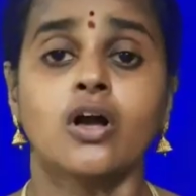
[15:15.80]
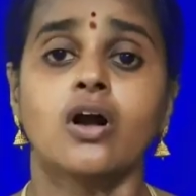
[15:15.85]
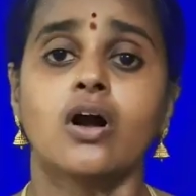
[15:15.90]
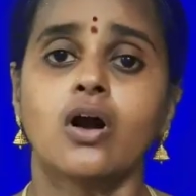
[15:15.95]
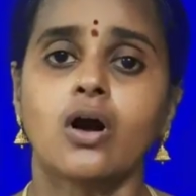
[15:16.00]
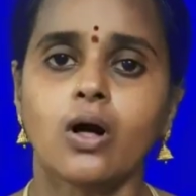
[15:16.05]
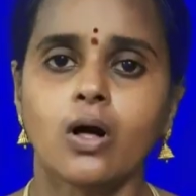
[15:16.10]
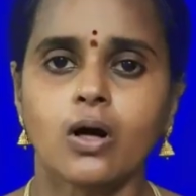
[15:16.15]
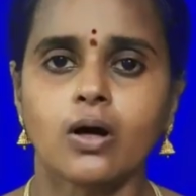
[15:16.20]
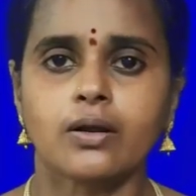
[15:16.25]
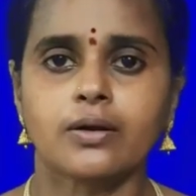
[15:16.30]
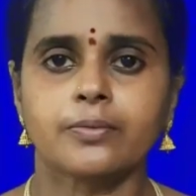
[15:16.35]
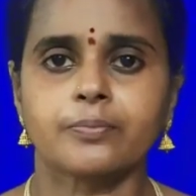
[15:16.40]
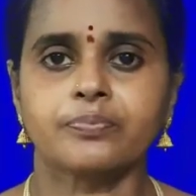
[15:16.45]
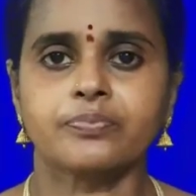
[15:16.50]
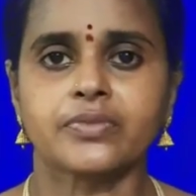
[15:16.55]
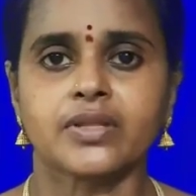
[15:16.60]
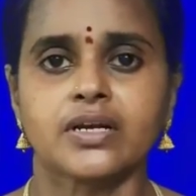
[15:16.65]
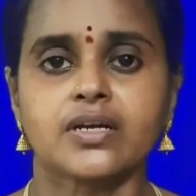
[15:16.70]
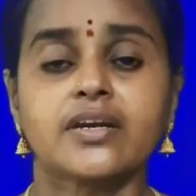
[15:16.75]
or
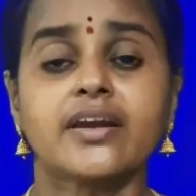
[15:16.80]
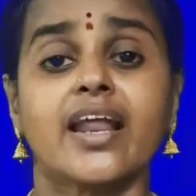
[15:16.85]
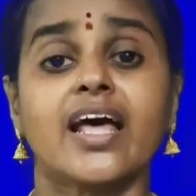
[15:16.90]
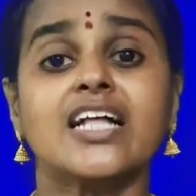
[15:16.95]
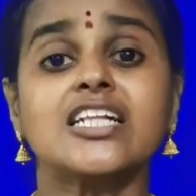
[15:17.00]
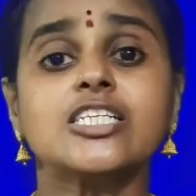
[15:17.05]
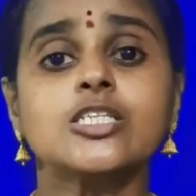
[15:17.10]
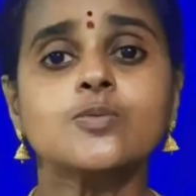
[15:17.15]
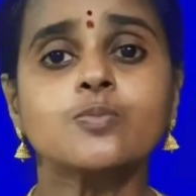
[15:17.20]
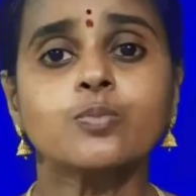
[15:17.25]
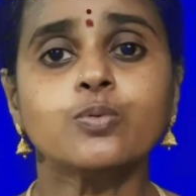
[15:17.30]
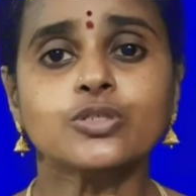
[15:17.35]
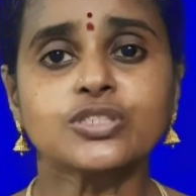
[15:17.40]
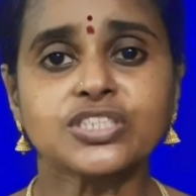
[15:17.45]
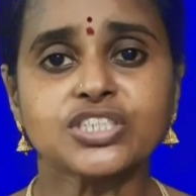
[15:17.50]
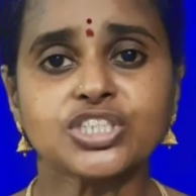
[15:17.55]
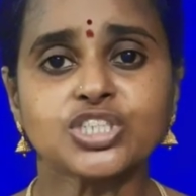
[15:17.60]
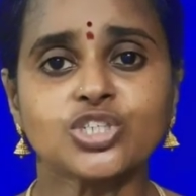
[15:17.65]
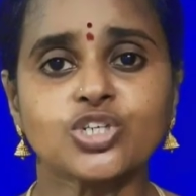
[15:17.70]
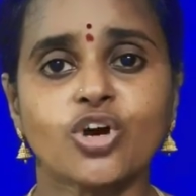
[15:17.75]

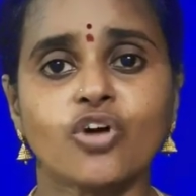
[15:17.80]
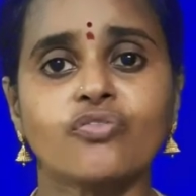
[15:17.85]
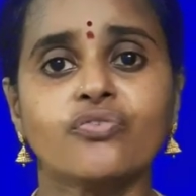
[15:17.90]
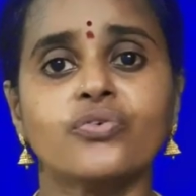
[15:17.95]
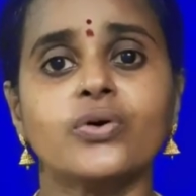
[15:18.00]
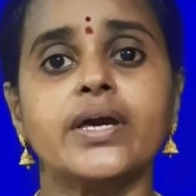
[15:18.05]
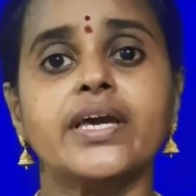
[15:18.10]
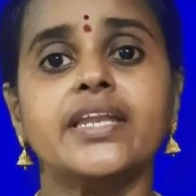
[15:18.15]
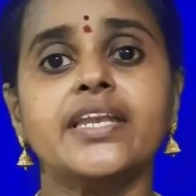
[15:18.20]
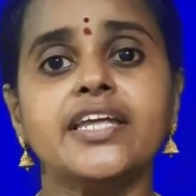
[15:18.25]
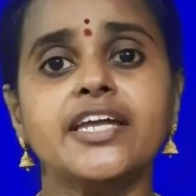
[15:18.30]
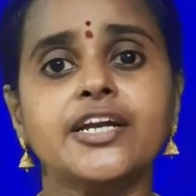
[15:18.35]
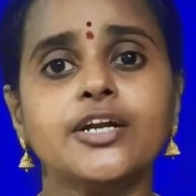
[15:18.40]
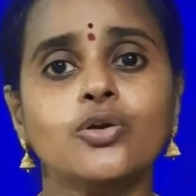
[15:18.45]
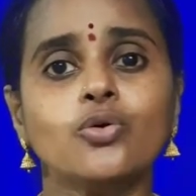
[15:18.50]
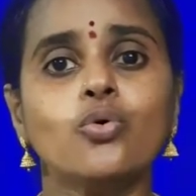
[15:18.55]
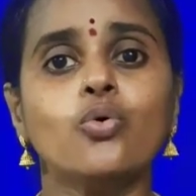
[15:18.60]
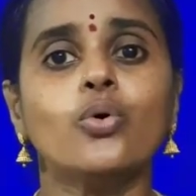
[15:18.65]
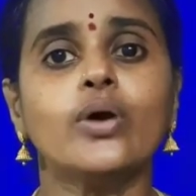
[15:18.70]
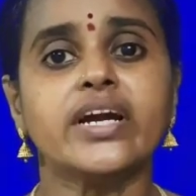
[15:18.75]
transposition of any
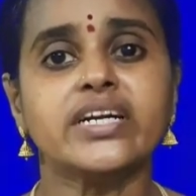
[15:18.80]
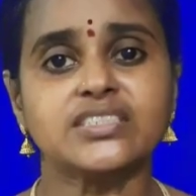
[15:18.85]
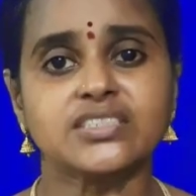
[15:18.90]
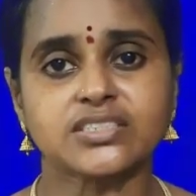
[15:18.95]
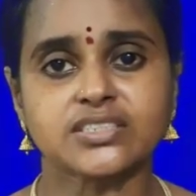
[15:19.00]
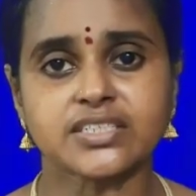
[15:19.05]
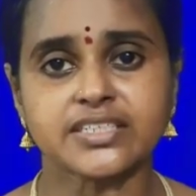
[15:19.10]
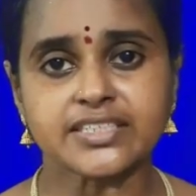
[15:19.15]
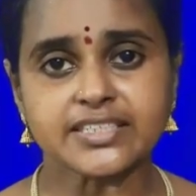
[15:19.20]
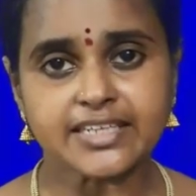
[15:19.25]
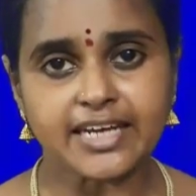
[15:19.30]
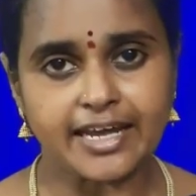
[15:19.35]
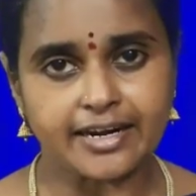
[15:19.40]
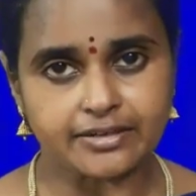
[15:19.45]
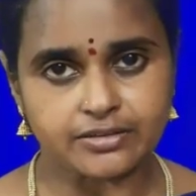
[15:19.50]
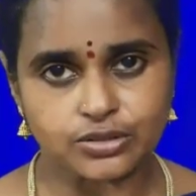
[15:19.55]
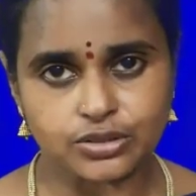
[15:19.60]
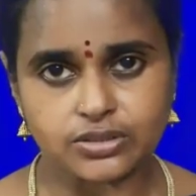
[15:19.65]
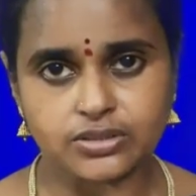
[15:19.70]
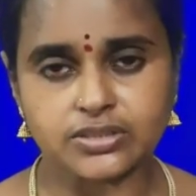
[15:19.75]
two adjacent
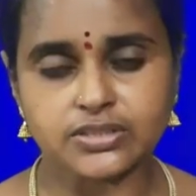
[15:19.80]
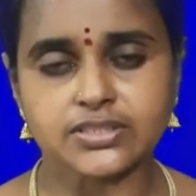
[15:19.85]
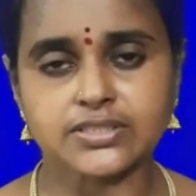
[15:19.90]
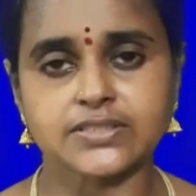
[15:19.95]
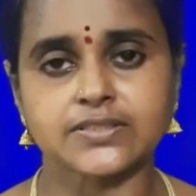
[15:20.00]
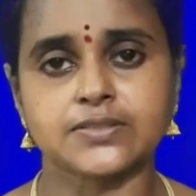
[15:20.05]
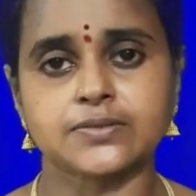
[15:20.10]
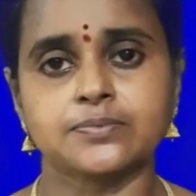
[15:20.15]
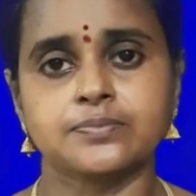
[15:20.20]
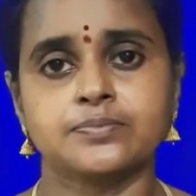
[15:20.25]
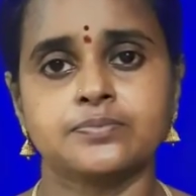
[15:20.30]
characters,